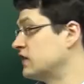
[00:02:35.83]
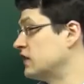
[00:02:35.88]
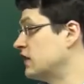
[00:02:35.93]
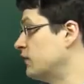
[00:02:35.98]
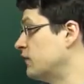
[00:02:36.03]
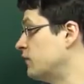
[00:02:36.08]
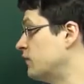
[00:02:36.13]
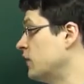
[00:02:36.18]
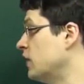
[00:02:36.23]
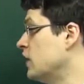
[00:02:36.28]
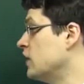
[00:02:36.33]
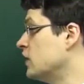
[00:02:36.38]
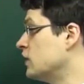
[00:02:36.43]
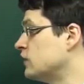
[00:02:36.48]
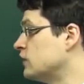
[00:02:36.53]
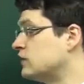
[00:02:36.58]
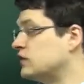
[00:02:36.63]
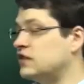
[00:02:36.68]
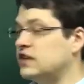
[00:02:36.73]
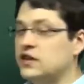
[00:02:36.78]
If
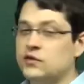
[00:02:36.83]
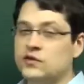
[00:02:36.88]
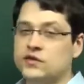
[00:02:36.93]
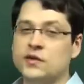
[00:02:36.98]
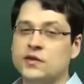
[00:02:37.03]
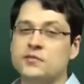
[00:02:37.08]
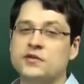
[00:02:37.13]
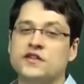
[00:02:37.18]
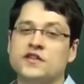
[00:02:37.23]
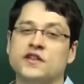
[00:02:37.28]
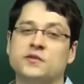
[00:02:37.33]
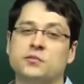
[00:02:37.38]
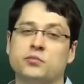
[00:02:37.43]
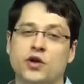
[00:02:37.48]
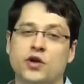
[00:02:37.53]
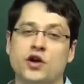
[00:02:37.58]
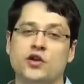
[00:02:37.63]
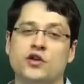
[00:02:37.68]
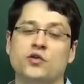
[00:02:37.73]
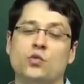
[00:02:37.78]
you see something that's
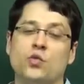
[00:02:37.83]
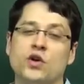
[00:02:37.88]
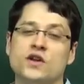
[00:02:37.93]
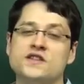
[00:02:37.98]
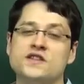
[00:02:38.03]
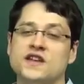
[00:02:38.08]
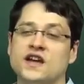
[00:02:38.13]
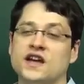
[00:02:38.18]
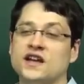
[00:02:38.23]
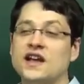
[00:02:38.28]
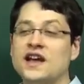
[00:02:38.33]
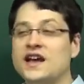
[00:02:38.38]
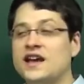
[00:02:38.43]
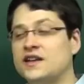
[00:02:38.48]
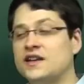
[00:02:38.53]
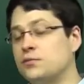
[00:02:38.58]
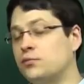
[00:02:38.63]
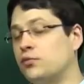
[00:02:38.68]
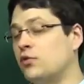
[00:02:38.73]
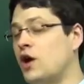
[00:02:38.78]
brown on one side,
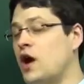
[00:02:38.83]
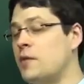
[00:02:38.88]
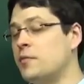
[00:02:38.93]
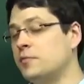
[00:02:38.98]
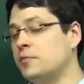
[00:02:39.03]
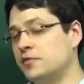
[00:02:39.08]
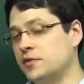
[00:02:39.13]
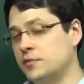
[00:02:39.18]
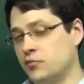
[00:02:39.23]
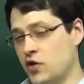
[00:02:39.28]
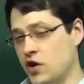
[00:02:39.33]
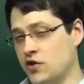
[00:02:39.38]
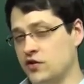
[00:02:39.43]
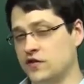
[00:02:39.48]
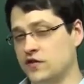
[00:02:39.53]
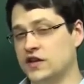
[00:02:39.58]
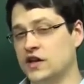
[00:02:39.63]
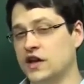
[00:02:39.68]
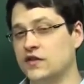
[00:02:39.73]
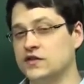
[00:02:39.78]
it's probably brown
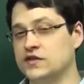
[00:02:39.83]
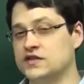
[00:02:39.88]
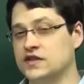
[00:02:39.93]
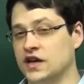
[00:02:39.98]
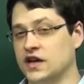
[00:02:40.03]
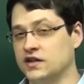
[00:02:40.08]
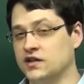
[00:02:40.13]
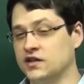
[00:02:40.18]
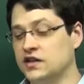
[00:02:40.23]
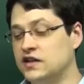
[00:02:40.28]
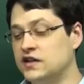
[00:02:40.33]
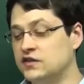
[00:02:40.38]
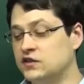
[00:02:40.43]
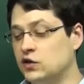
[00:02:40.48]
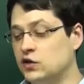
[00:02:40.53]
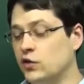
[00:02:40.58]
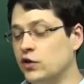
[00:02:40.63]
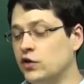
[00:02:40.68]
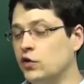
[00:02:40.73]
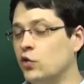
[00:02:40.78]
on the other side. He's
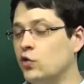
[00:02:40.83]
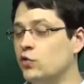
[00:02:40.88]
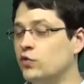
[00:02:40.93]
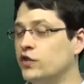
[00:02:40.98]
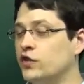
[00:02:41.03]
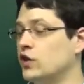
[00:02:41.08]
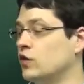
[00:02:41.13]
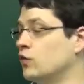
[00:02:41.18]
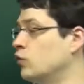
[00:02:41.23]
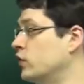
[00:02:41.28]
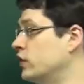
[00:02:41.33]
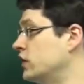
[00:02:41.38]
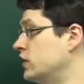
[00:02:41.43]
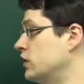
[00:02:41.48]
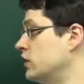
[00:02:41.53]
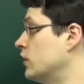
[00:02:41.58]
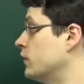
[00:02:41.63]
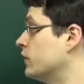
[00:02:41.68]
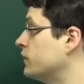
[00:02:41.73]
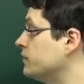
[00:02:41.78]
going only on what he
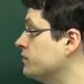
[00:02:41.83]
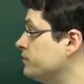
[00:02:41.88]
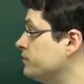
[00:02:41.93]
knows.